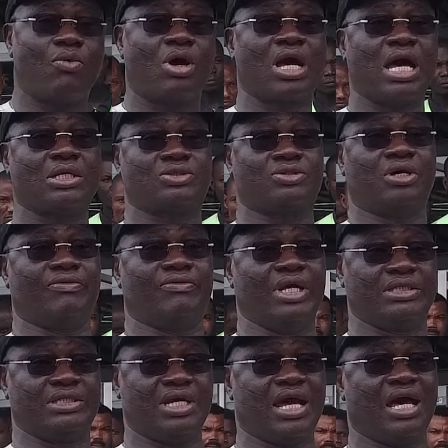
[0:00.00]
Workers of
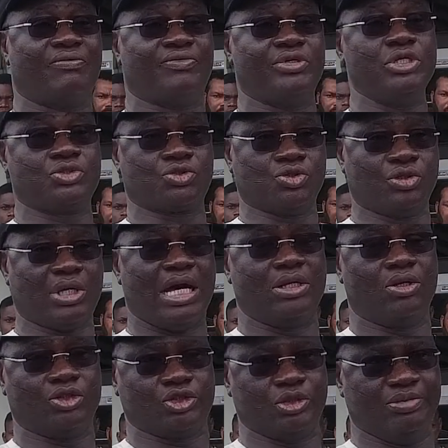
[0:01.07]
Nigeria have issued an
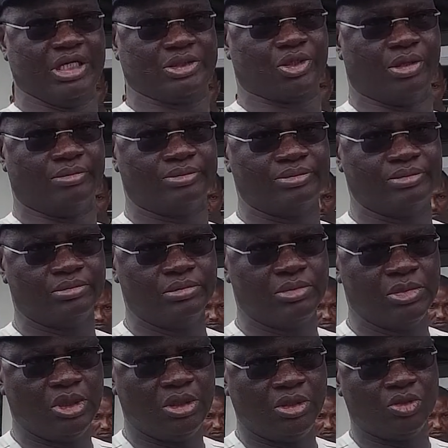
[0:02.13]
ultimatum
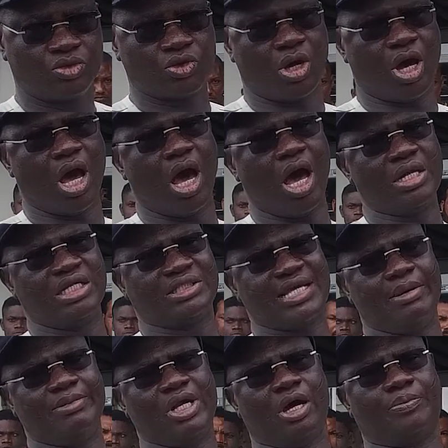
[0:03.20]
to all the
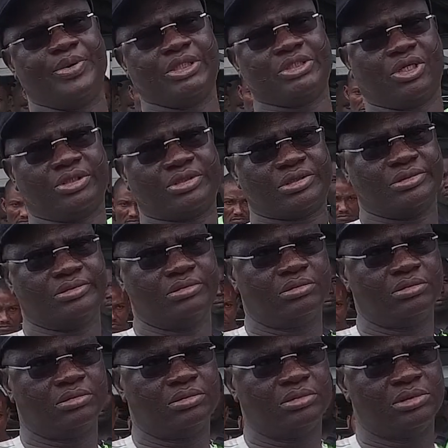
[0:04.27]
terminal operators
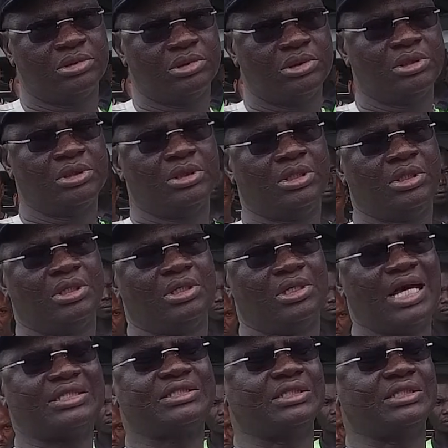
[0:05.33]
that